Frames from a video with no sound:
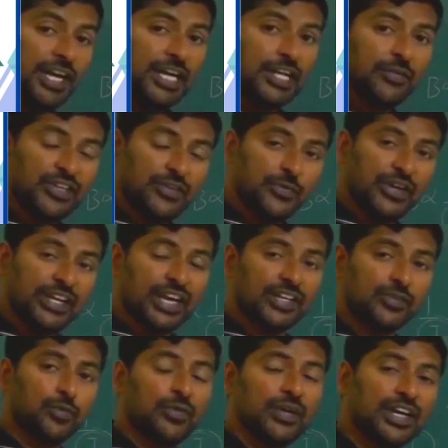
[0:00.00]
In which
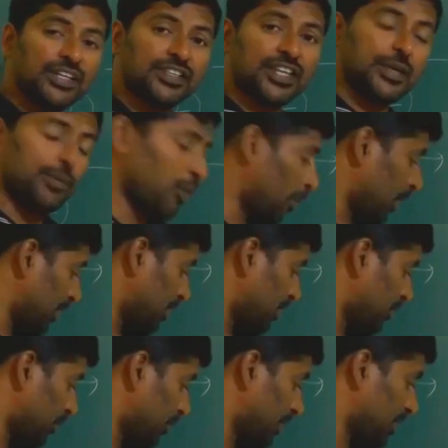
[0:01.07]
case we will get three moment
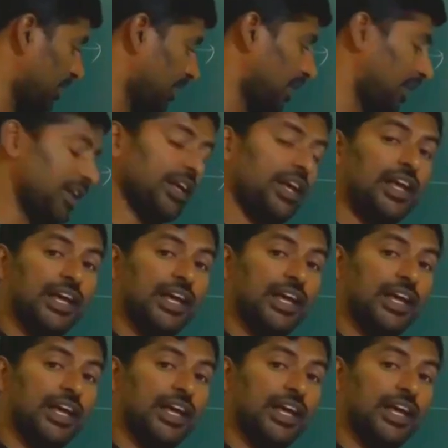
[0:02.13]
of inertia.